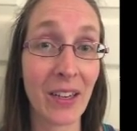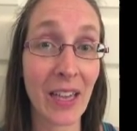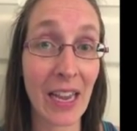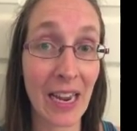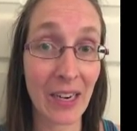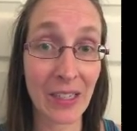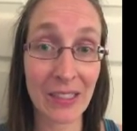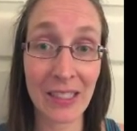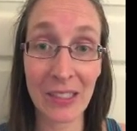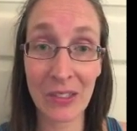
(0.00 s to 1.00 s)
hair
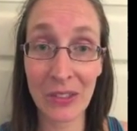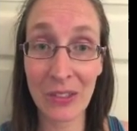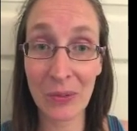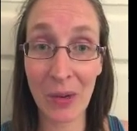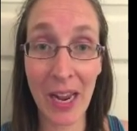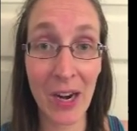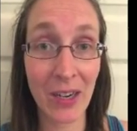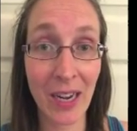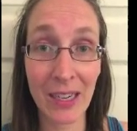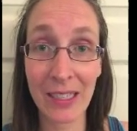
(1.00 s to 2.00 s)
scissors,
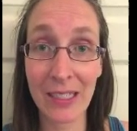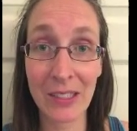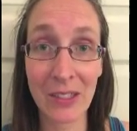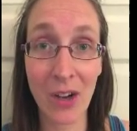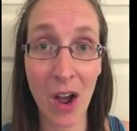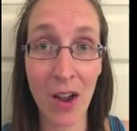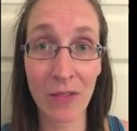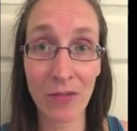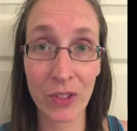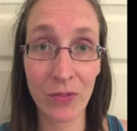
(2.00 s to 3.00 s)
hair cutting is
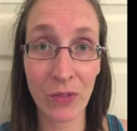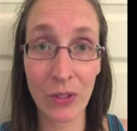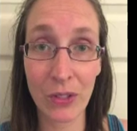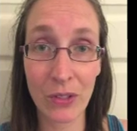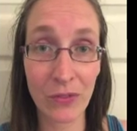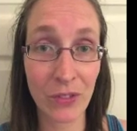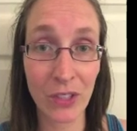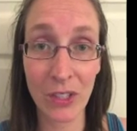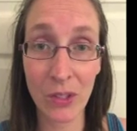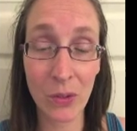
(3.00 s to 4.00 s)
not for for for
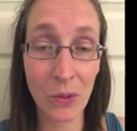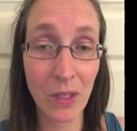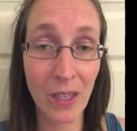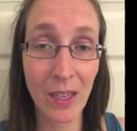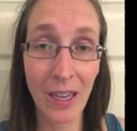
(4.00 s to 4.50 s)
you.